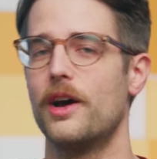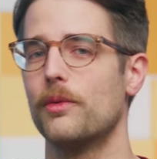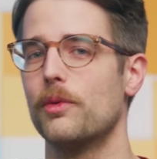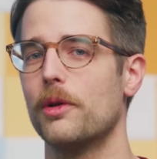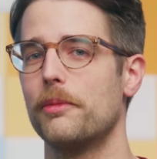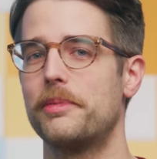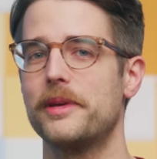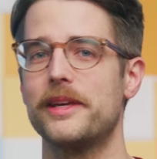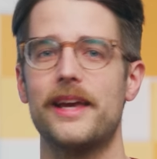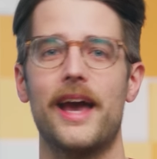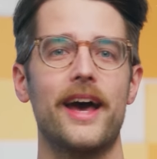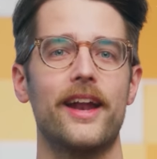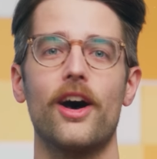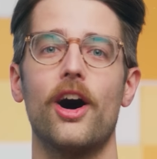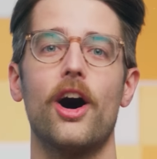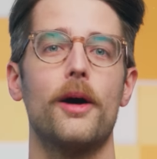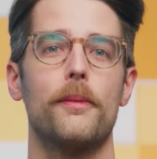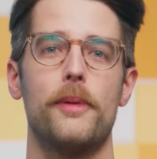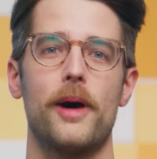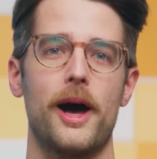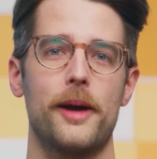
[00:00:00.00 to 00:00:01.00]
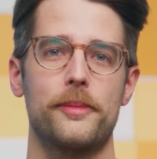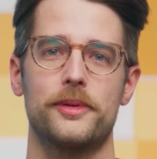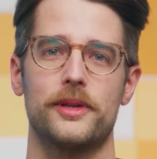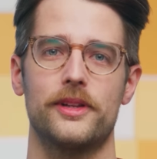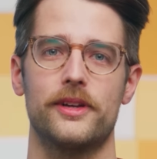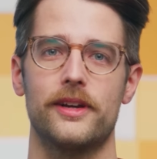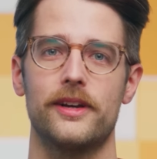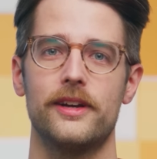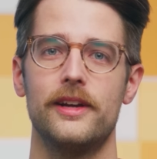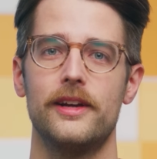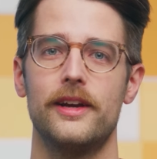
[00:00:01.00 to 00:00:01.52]
will be at all
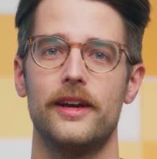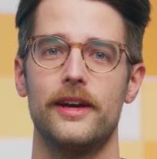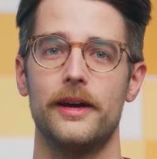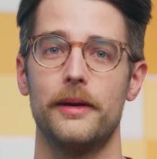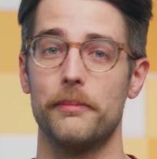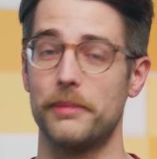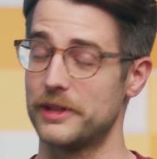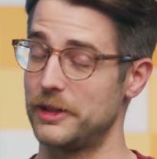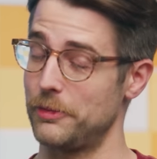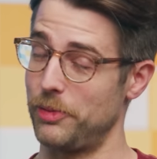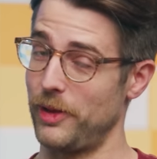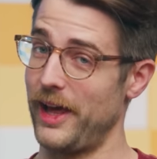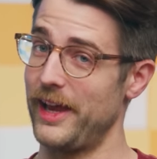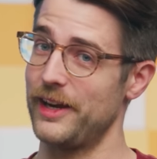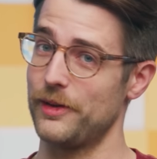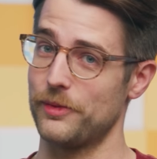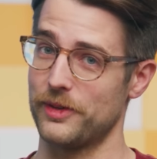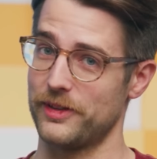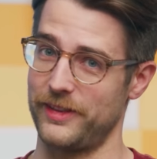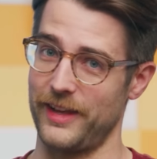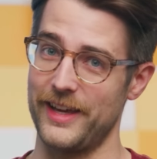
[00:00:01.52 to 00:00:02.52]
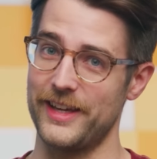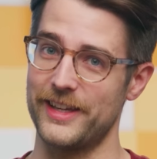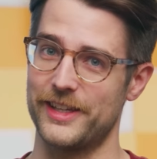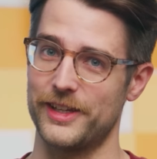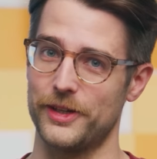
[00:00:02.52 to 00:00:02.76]
popular. But the planet will thank